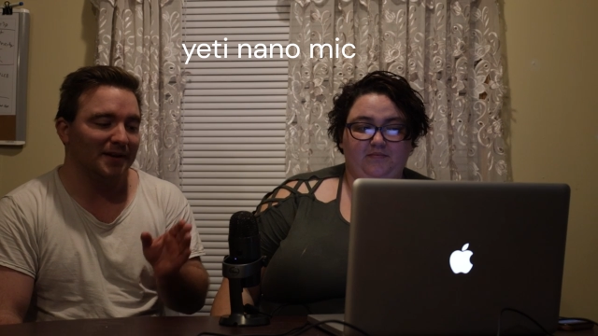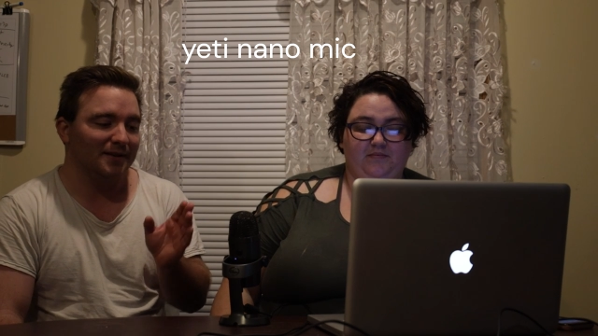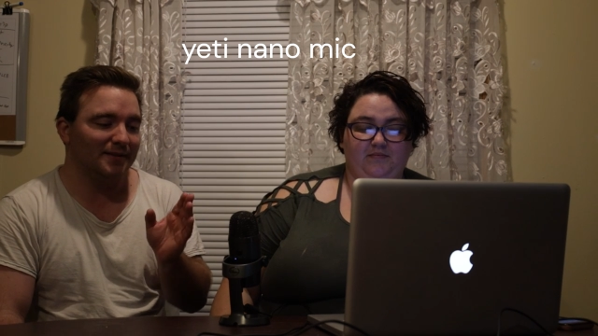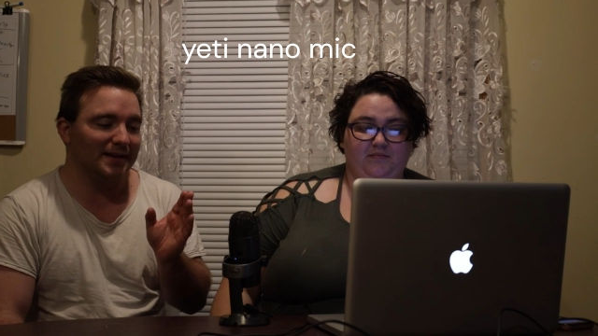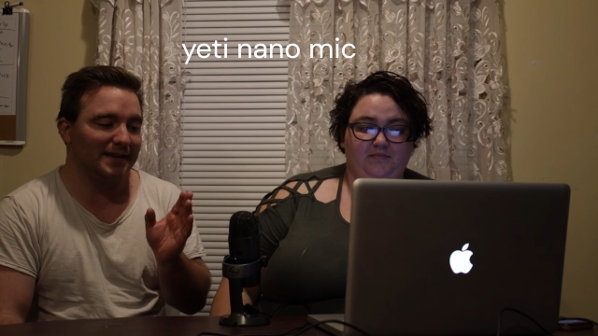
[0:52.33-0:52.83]

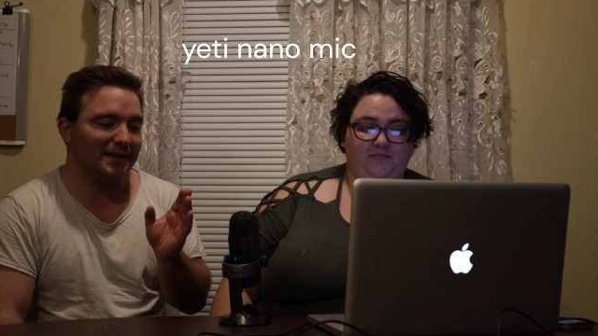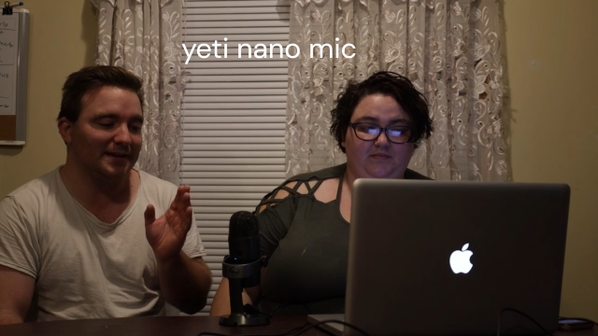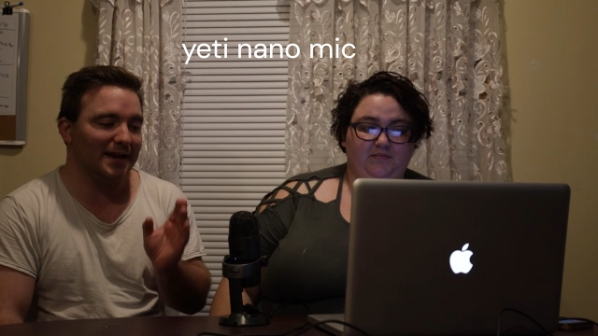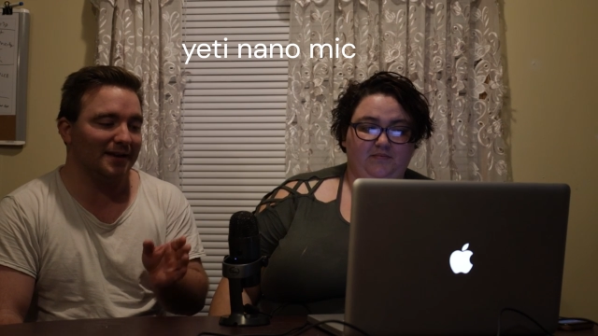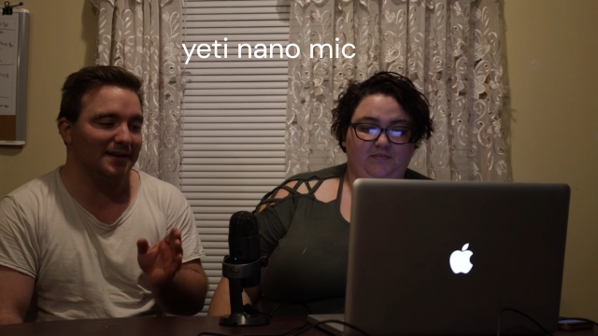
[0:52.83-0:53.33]
Speaker 1: The
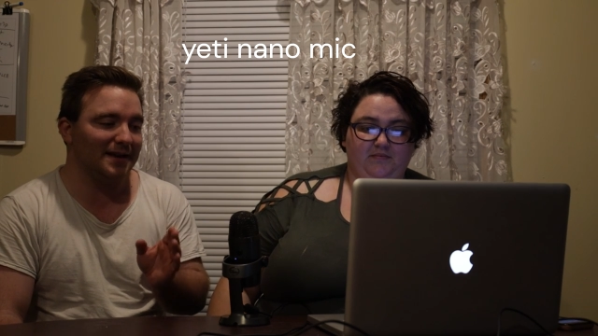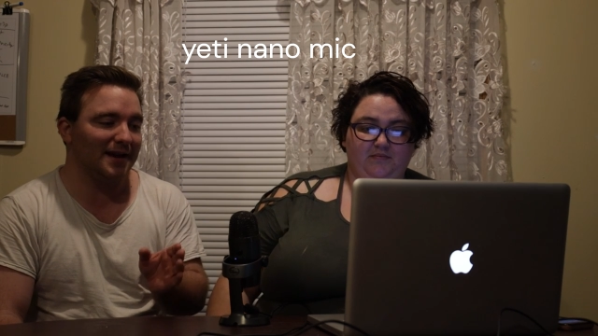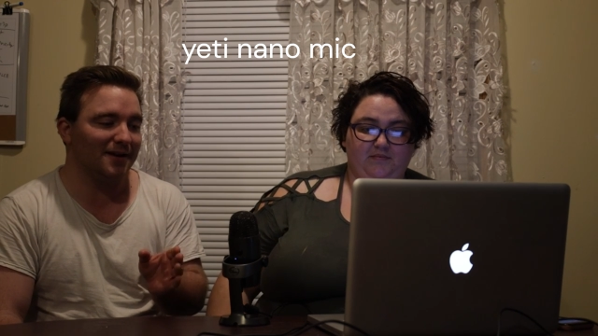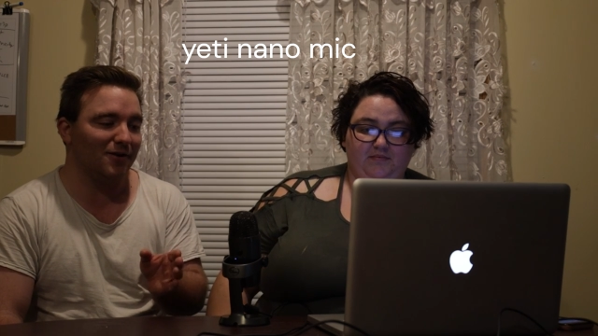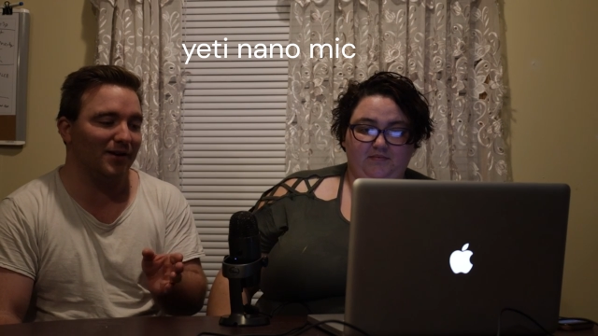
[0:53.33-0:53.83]
Yeti
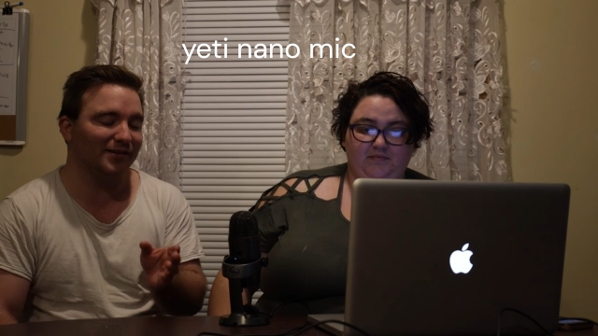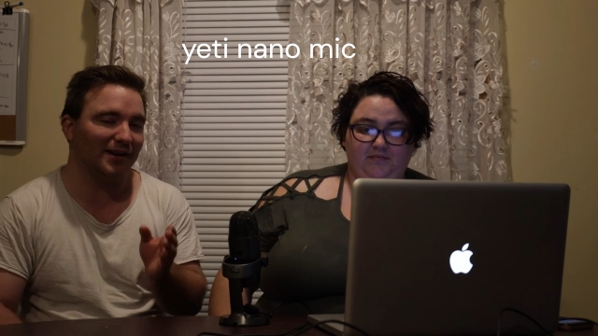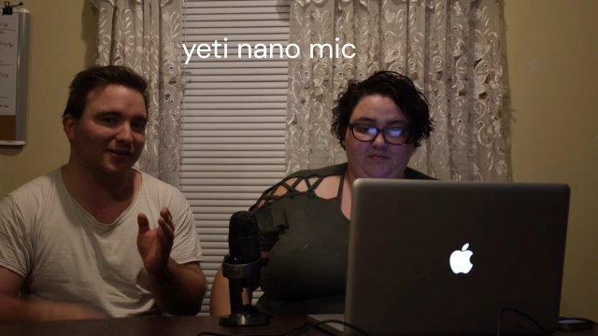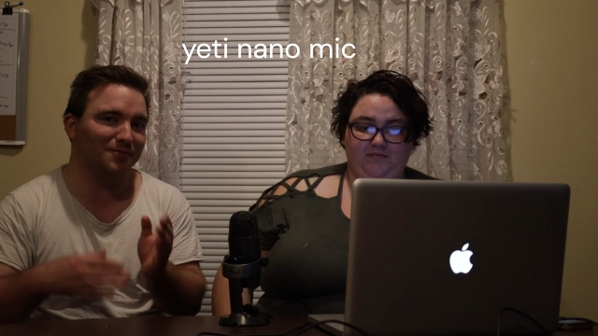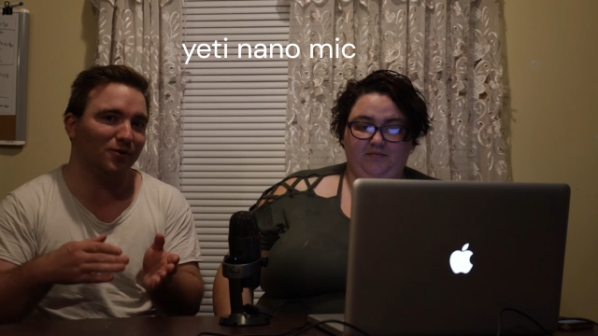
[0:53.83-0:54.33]
Nano is a
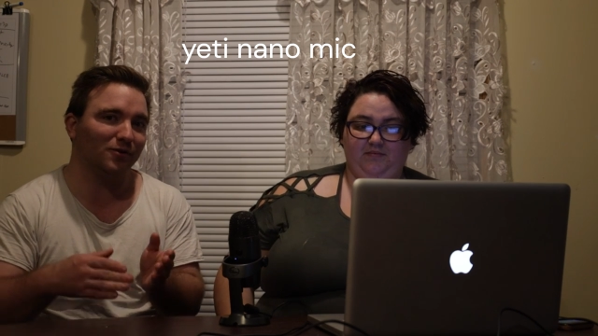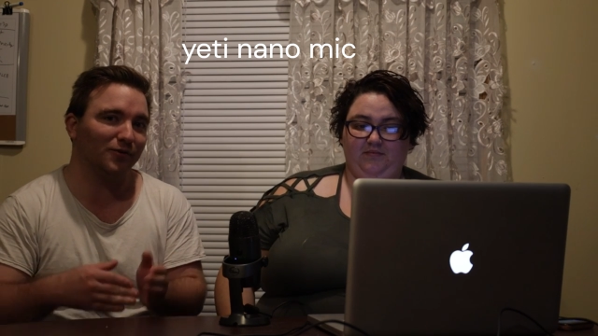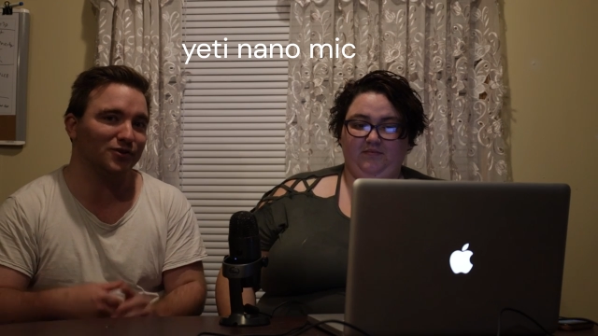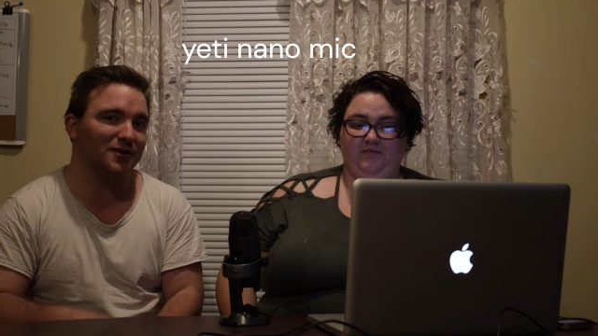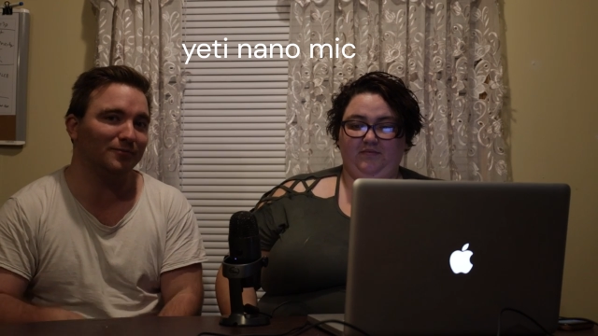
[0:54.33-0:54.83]
smaller
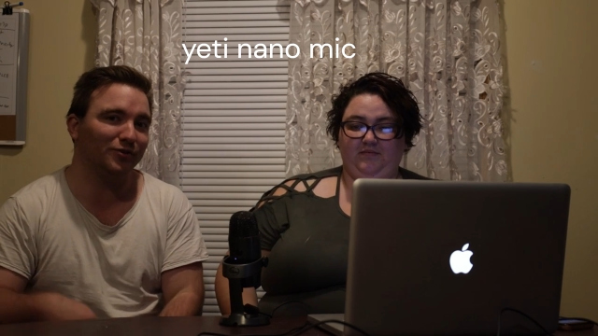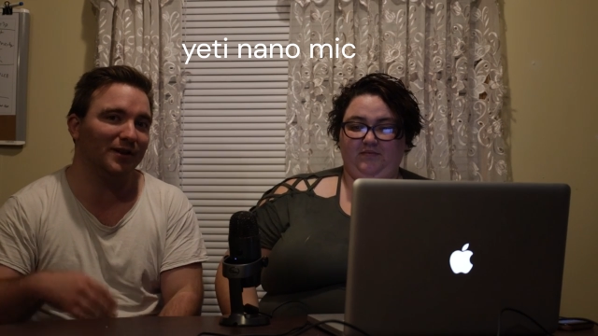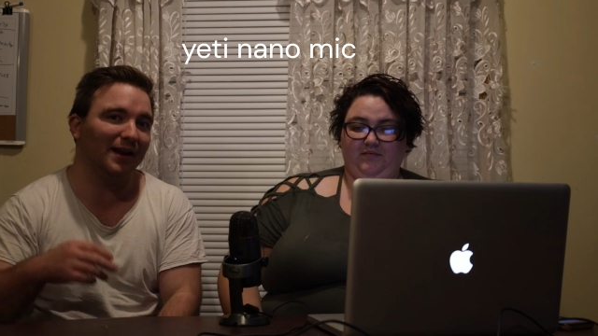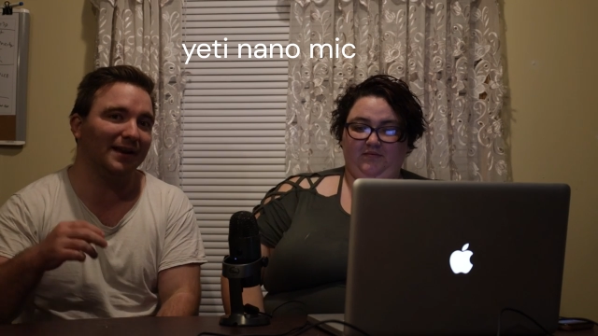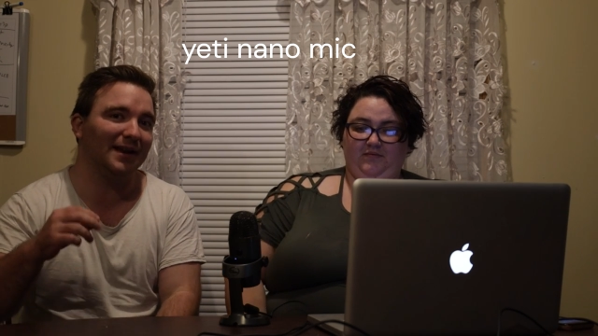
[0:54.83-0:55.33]
version of the Blue
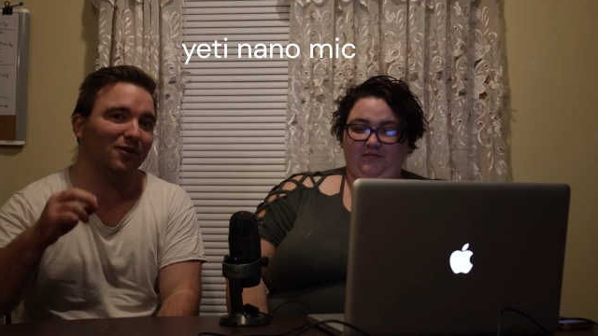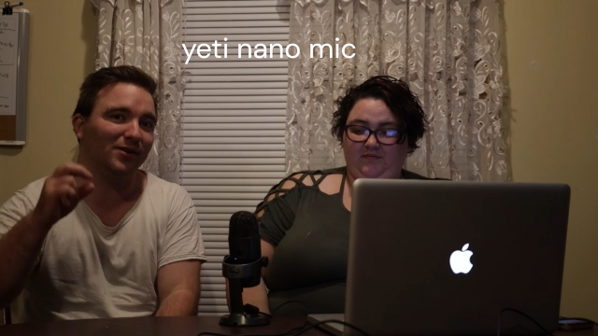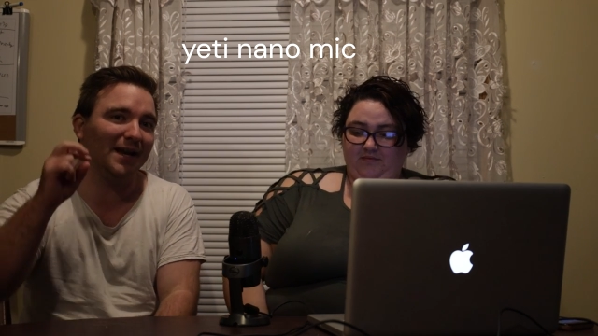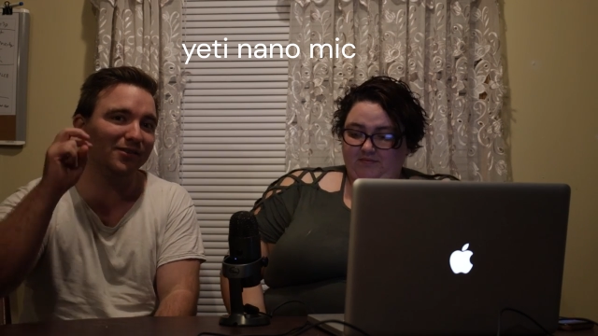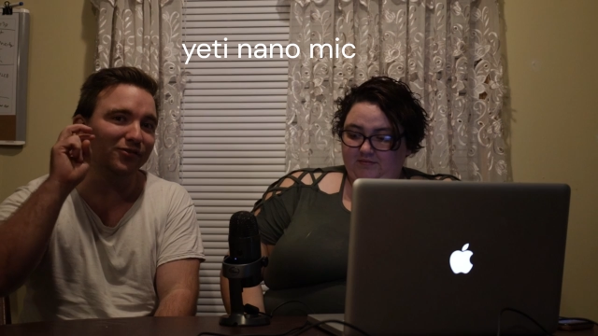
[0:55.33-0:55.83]
Yeti. It only
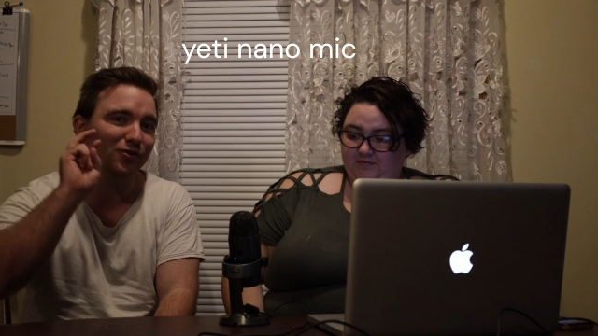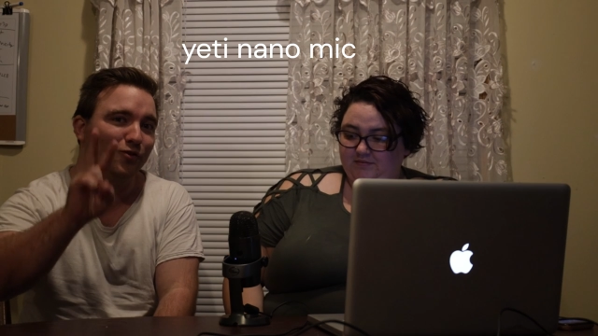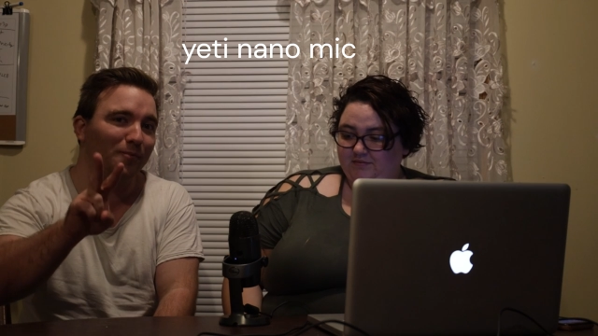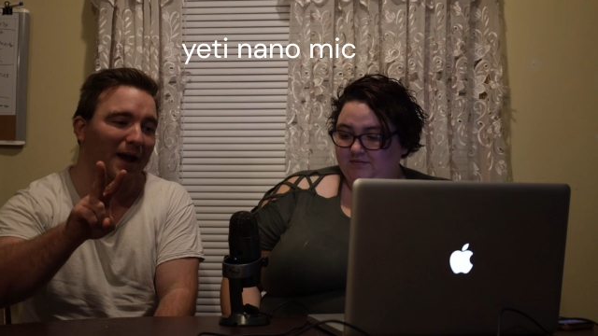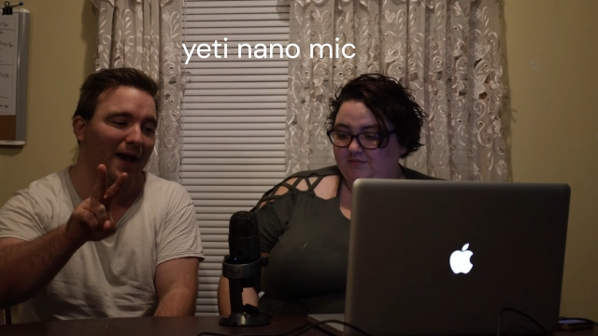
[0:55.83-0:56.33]
has two
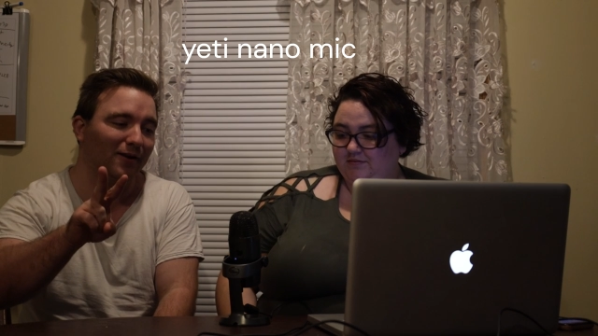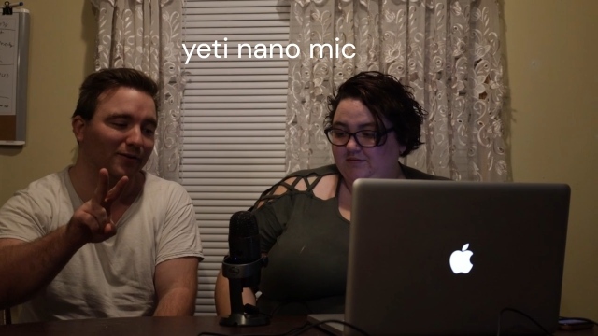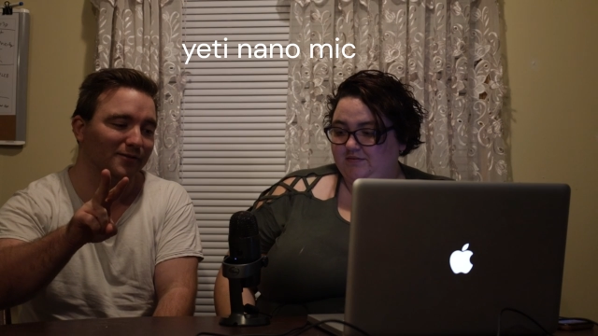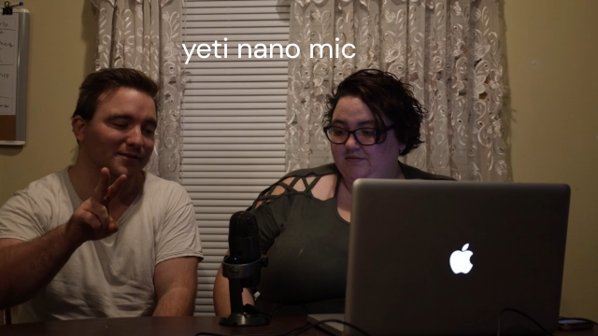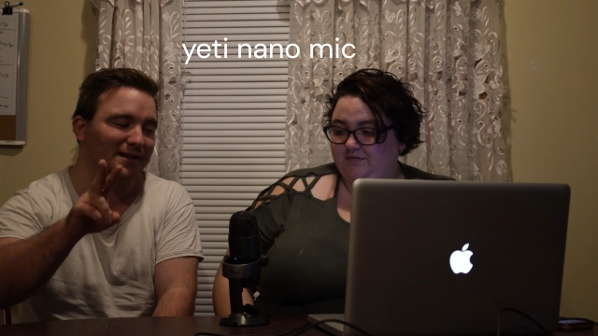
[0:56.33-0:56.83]

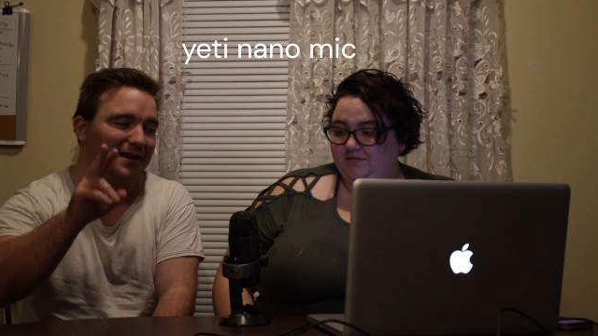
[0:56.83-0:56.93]
patterns.